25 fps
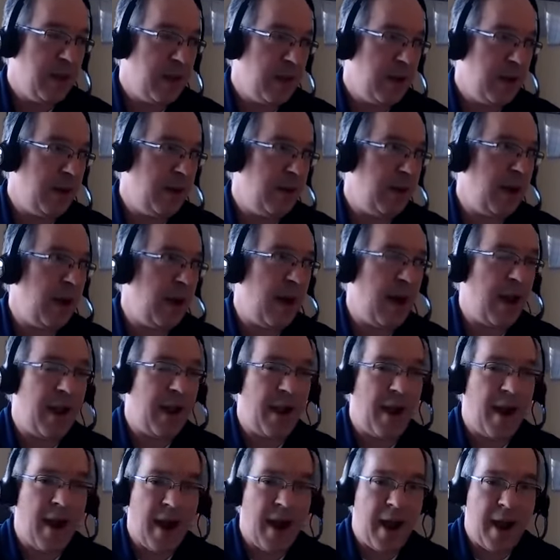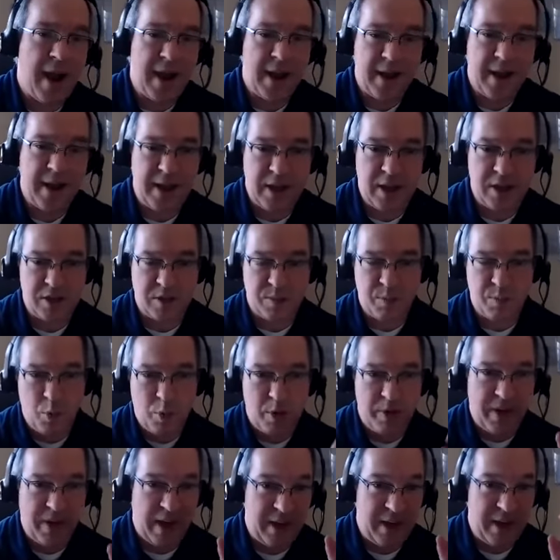A high I is
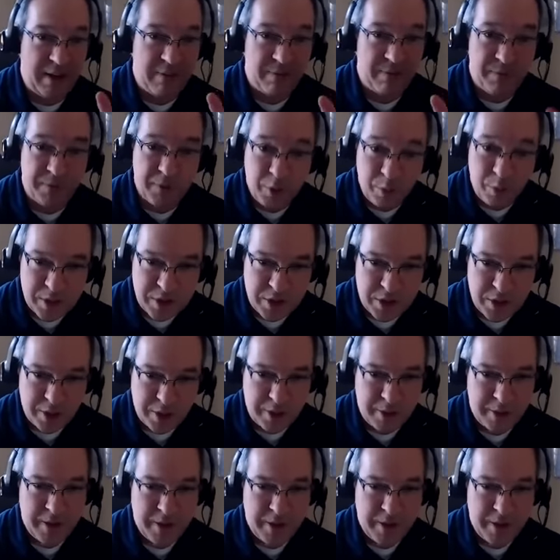more that influencer.